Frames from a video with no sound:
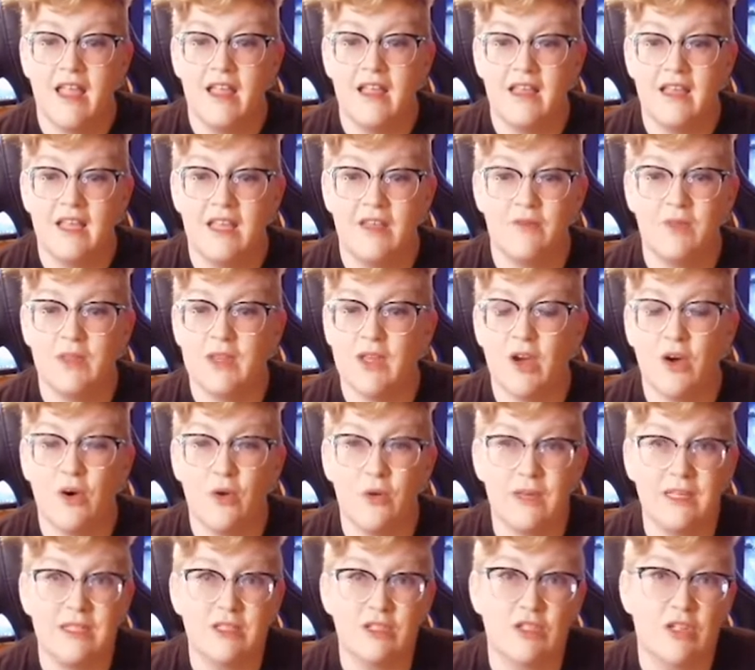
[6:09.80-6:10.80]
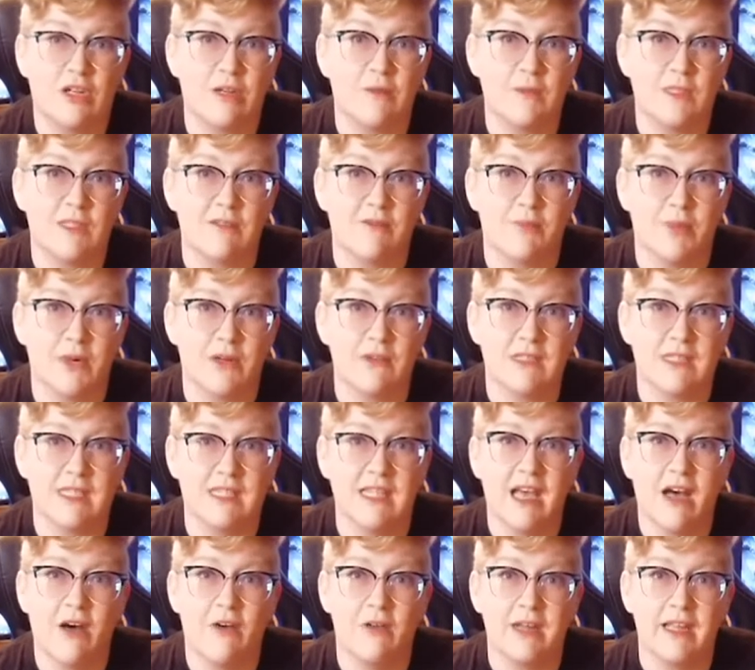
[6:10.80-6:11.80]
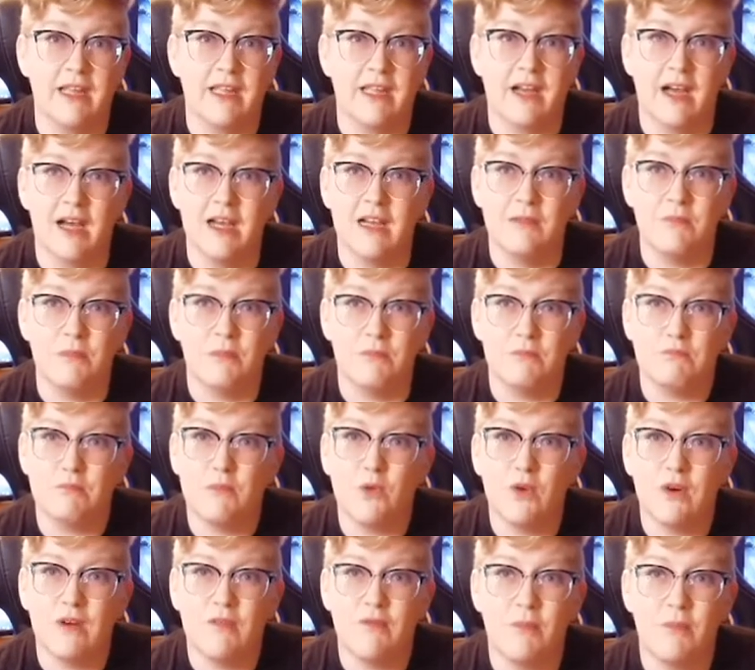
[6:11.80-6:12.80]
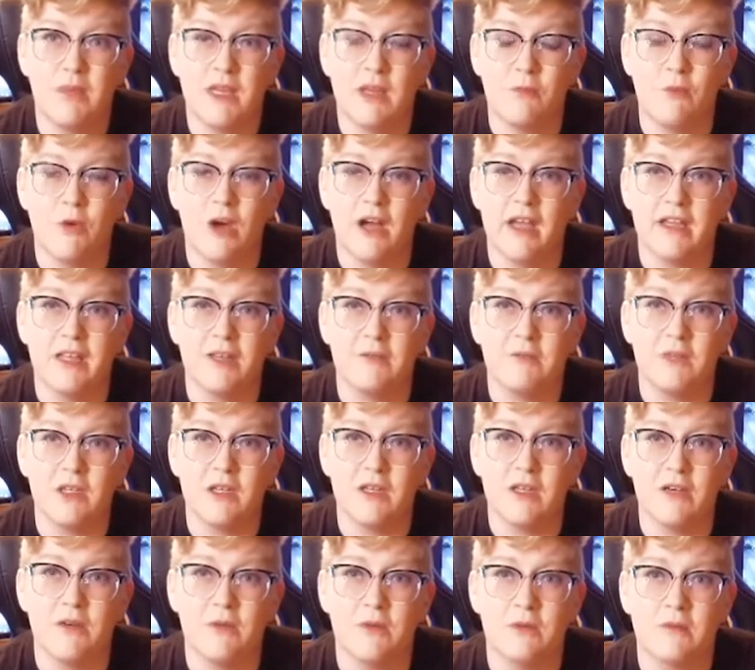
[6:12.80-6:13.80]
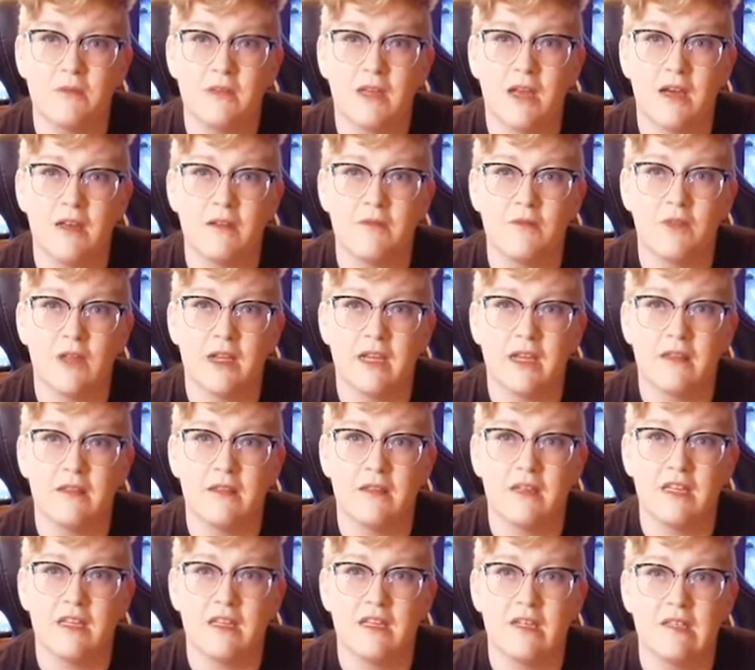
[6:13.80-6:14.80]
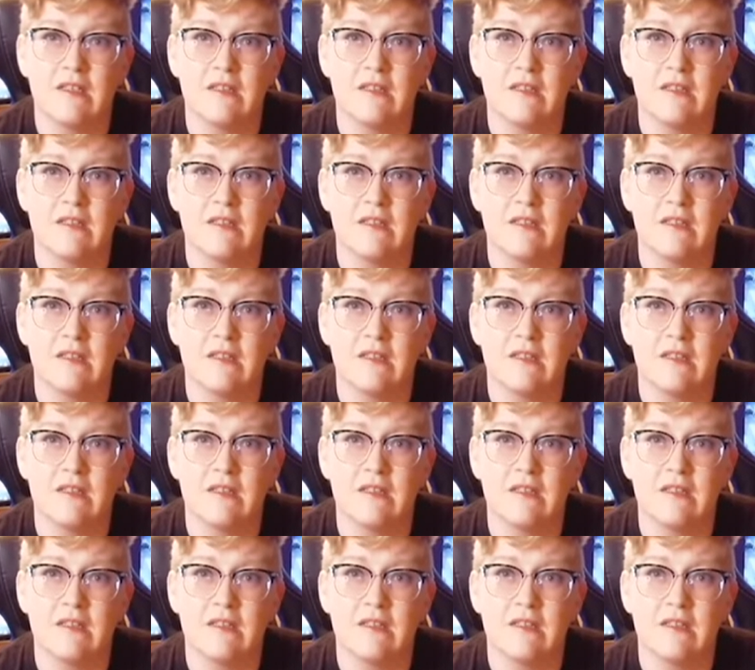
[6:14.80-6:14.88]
Even though, in terms of personality, I'm more of a Ben Wyatt, kind of like the